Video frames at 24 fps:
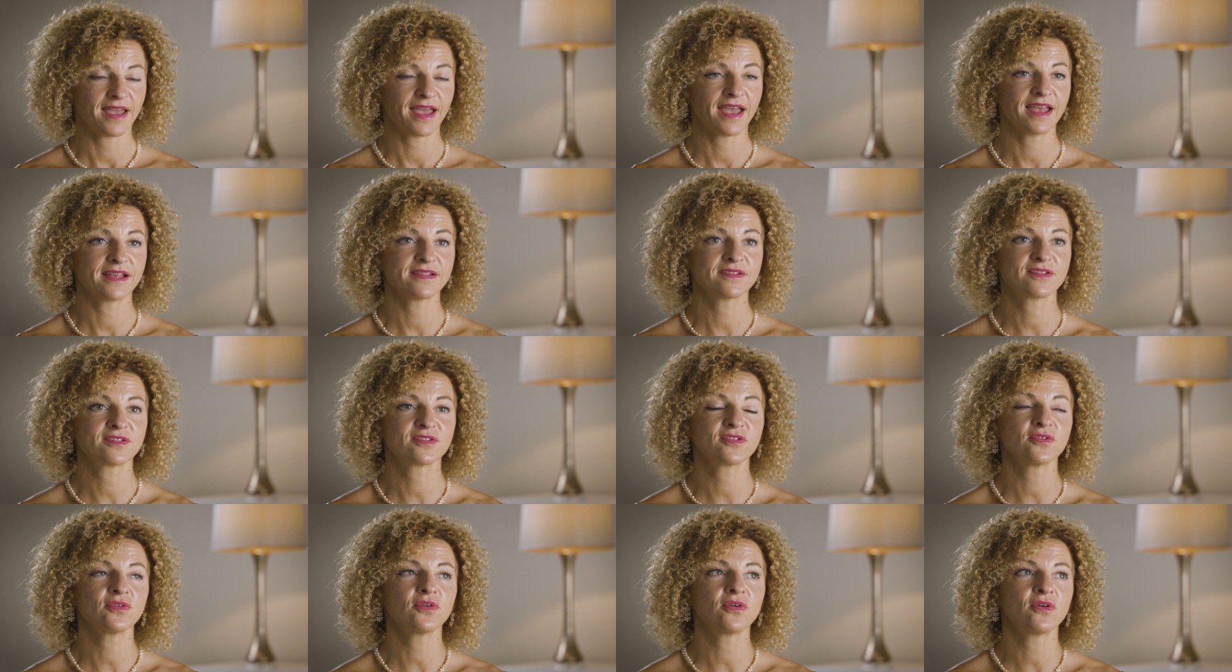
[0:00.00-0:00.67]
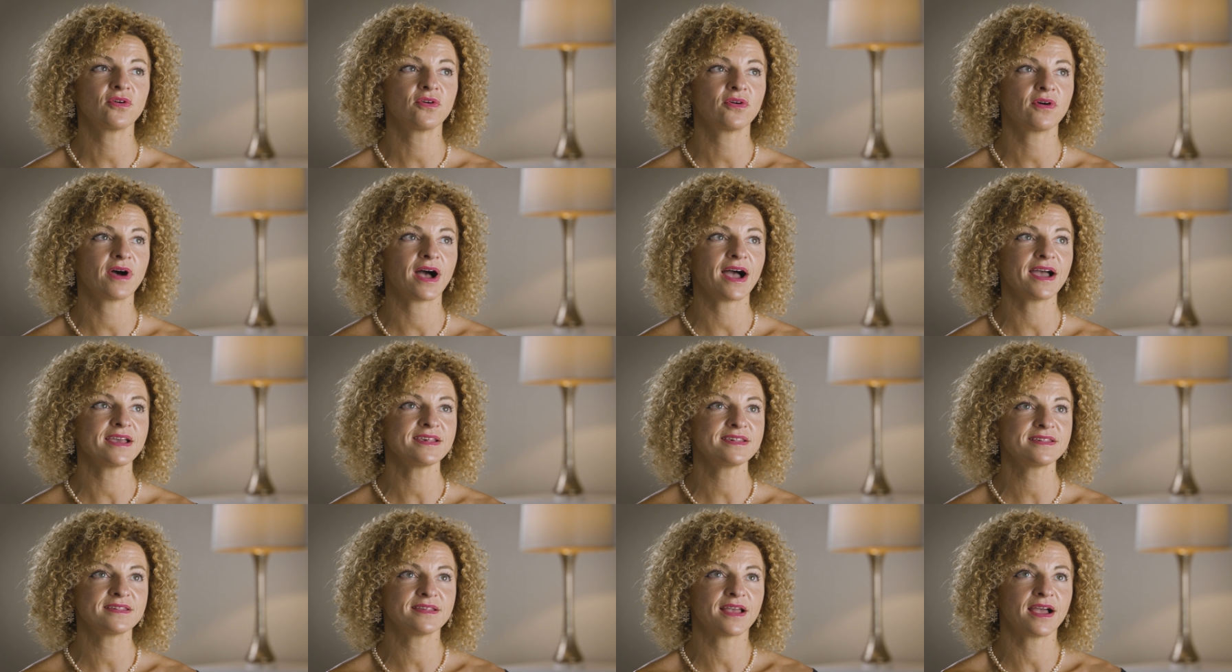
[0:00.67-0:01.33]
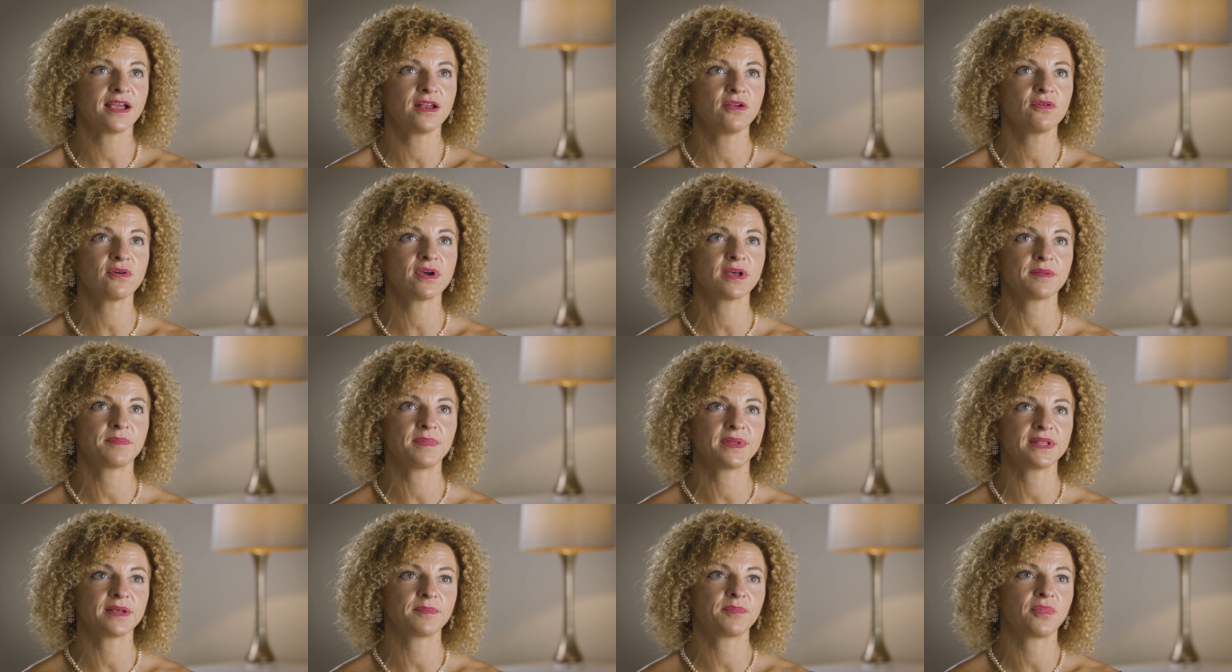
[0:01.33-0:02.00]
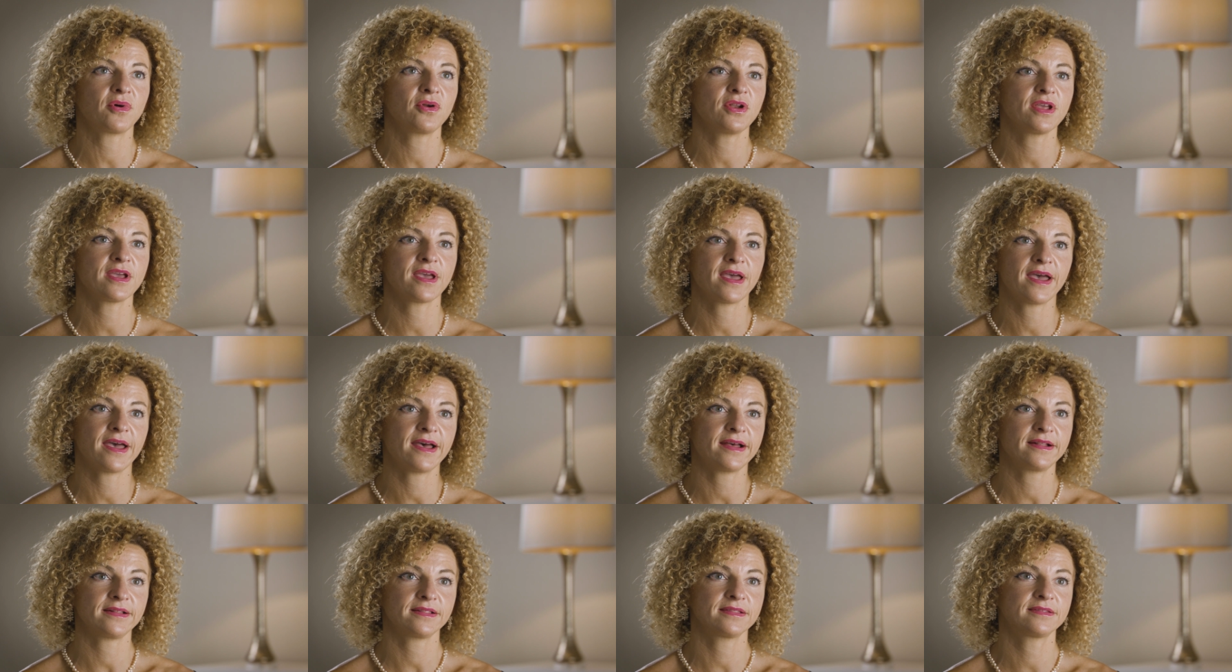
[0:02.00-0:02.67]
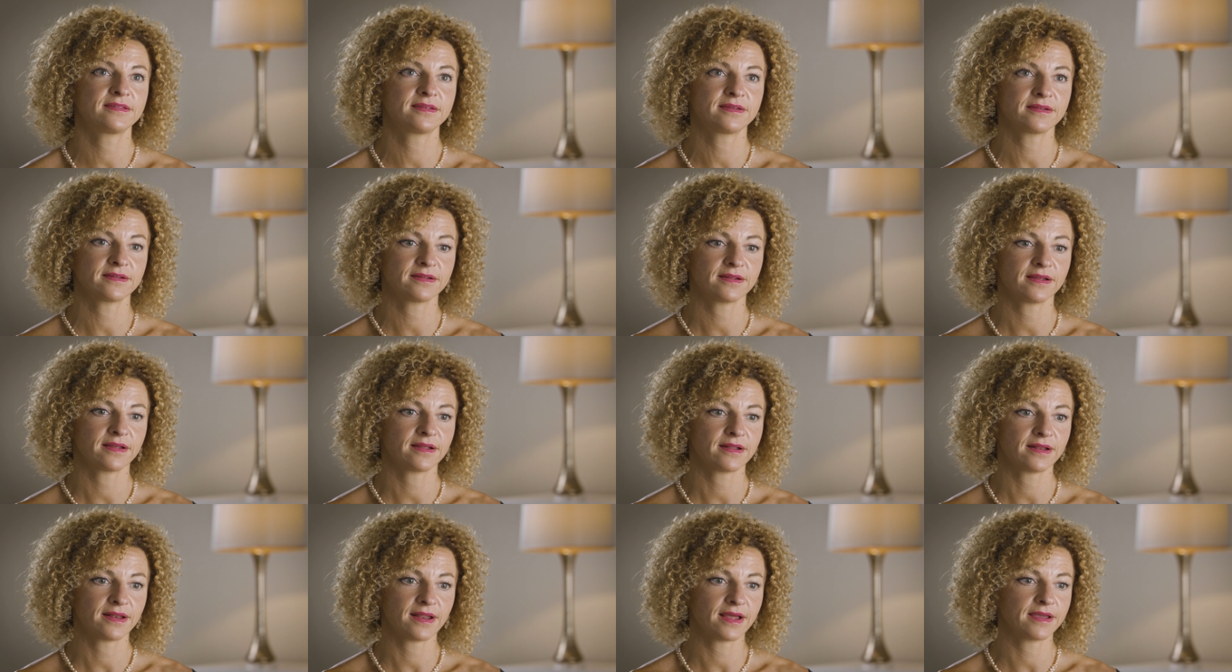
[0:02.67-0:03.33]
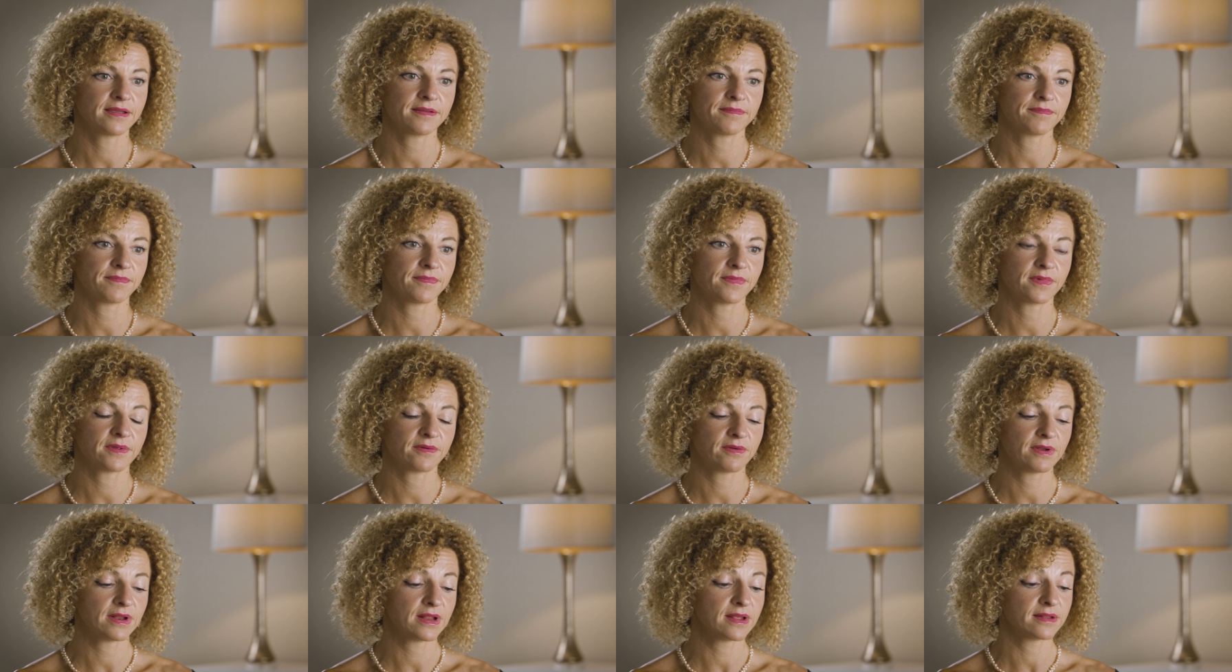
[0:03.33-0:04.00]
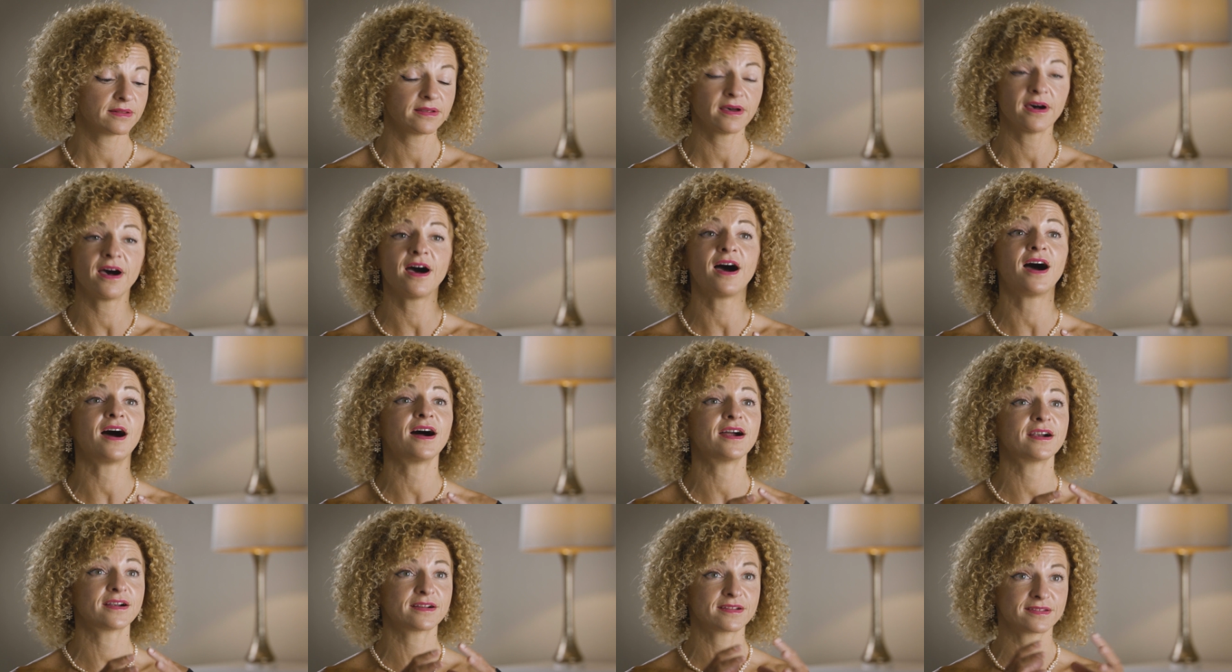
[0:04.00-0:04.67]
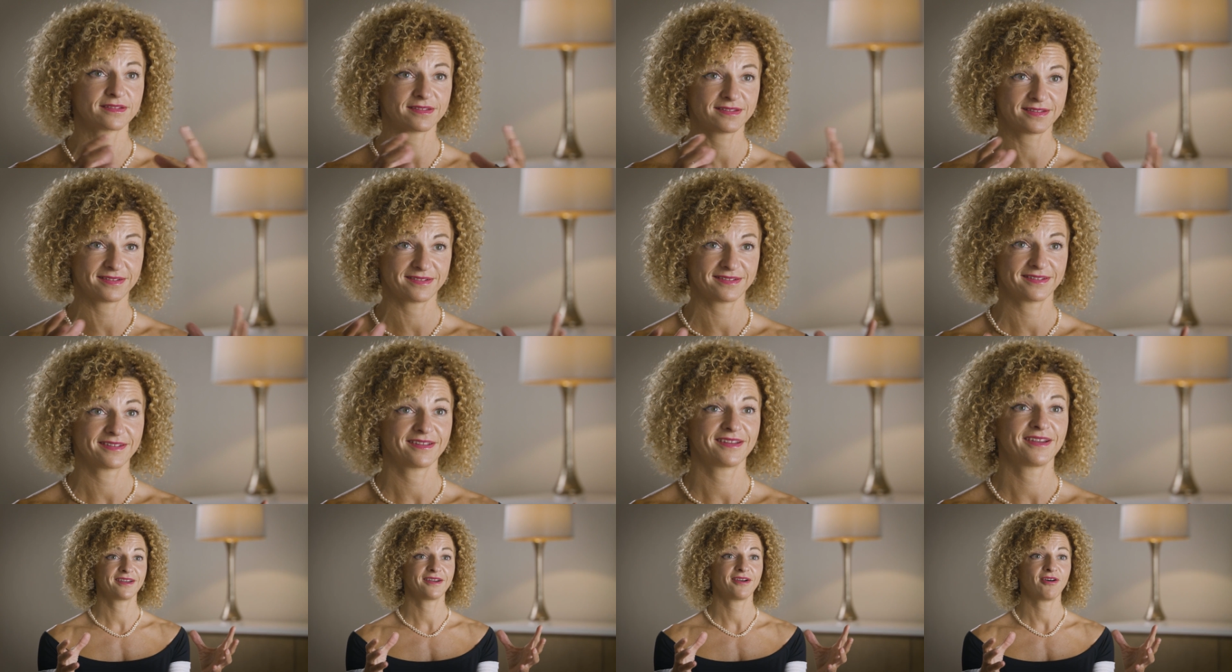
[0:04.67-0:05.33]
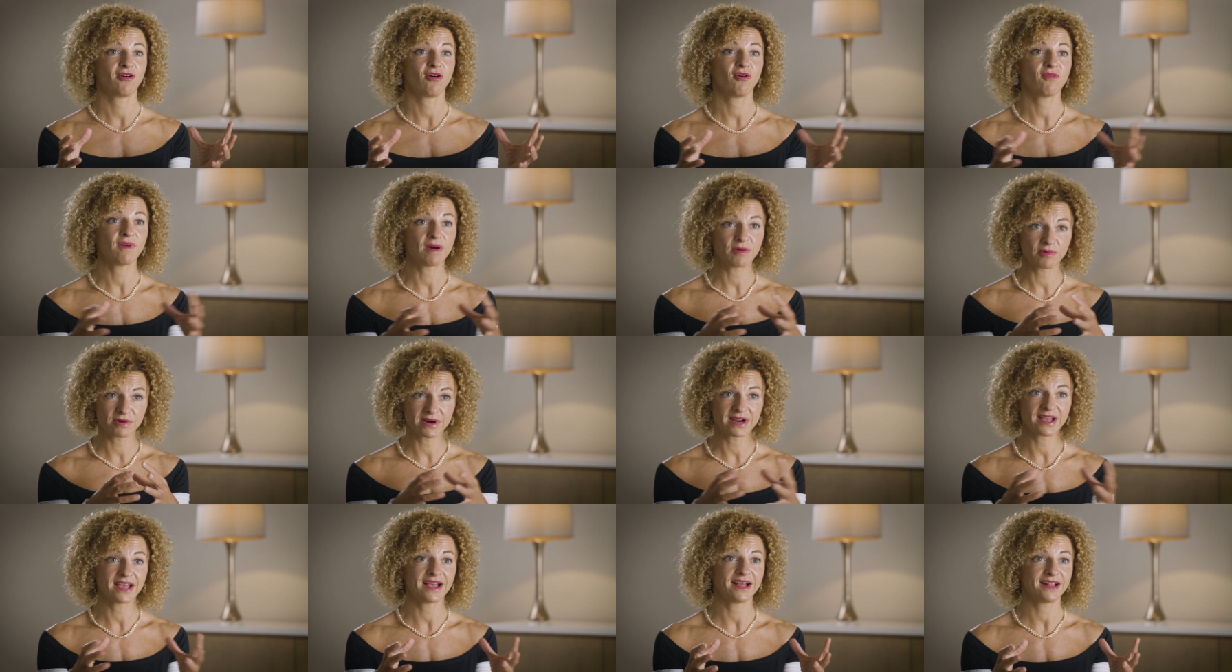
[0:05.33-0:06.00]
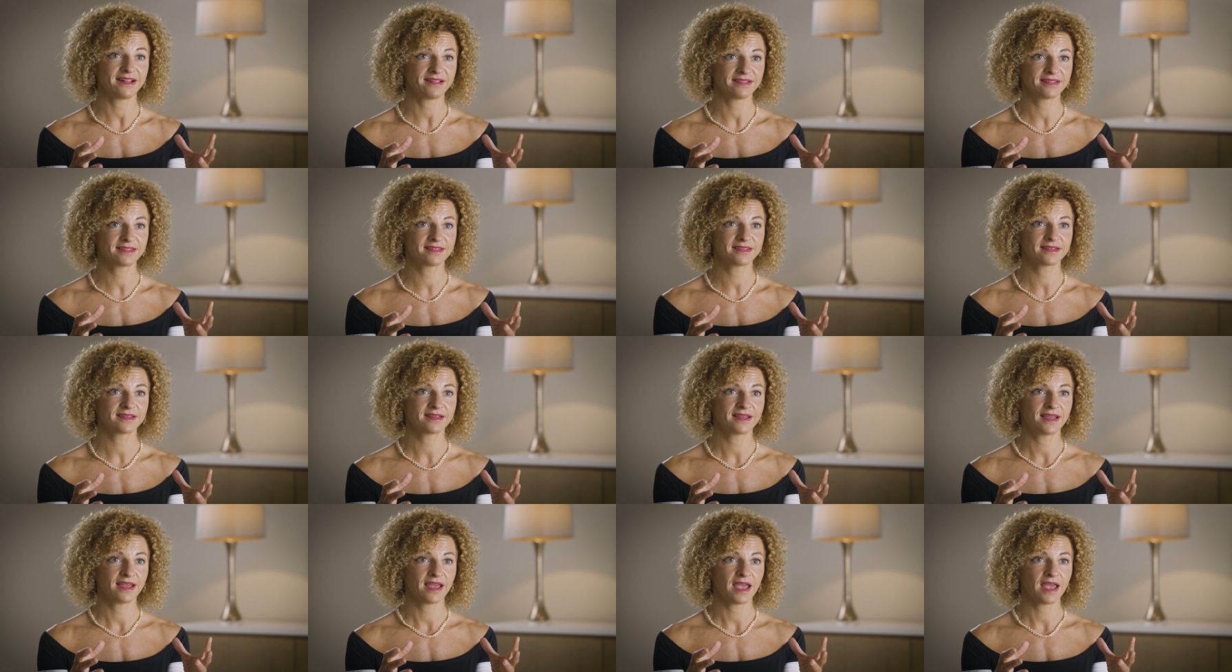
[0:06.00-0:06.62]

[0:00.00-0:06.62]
And so I, I look at metabolic health like really the heart of our health.